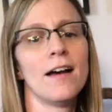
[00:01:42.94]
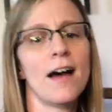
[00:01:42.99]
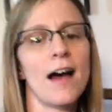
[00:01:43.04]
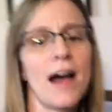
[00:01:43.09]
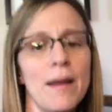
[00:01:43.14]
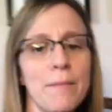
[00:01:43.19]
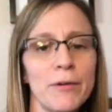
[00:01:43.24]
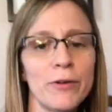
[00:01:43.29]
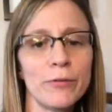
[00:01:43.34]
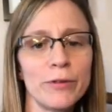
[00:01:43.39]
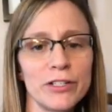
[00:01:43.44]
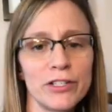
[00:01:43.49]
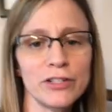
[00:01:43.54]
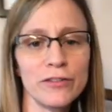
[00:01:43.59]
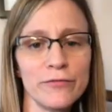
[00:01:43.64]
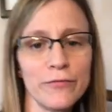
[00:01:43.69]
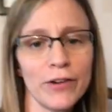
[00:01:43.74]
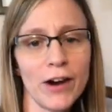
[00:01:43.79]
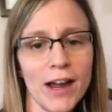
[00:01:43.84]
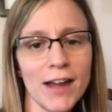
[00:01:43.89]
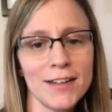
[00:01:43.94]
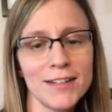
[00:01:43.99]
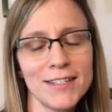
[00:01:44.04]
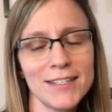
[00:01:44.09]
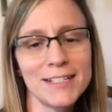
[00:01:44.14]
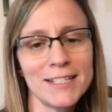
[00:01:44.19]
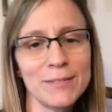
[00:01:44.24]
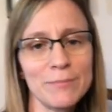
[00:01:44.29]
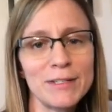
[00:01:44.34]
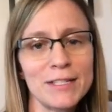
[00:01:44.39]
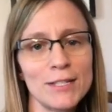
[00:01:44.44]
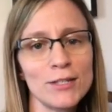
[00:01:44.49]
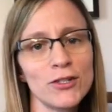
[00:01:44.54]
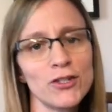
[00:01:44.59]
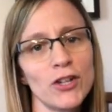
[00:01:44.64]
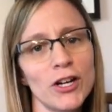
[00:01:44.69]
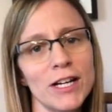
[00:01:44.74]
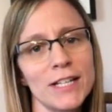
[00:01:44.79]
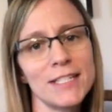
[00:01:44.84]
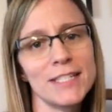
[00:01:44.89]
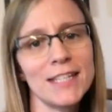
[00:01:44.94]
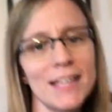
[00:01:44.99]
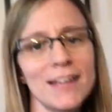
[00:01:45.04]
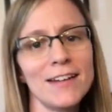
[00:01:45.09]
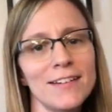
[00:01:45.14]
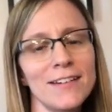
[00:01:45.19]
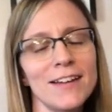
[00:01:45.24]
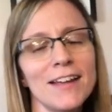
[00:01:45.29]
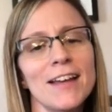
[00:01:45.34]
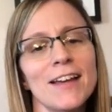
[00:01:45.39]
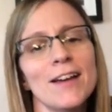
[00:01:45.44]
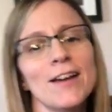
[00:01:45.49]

Hi, McQuistion friends. It's Mrs. Johnson